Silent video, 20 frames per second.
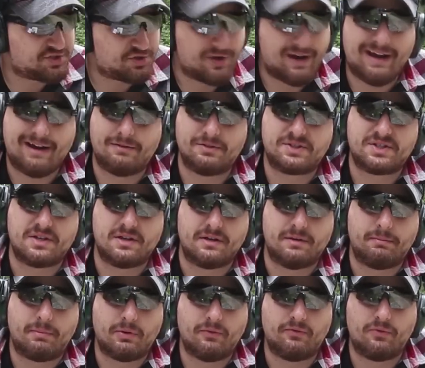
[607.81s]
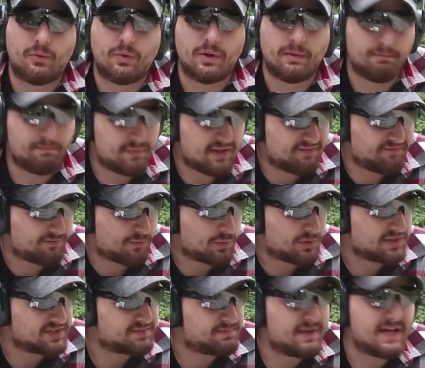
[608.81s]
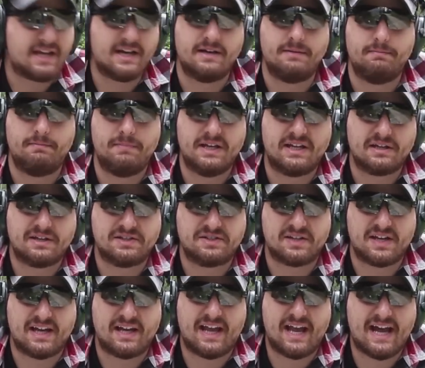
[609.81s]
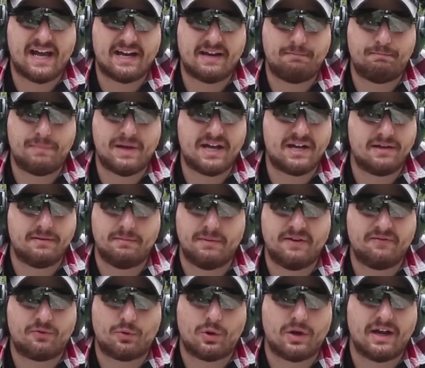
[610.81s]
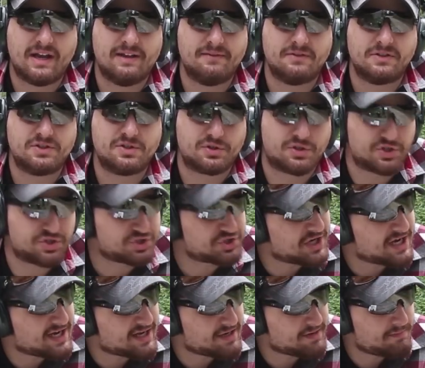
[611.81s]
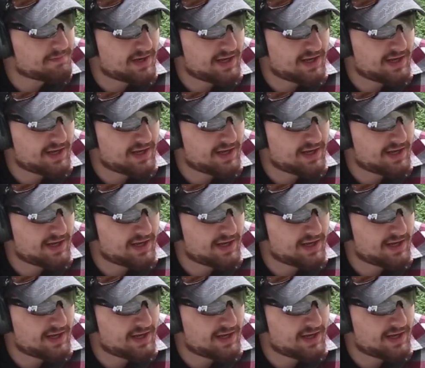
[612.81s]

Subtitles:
sure how it's going to perform before it's bedded, because I had it bedded before I even took a shot.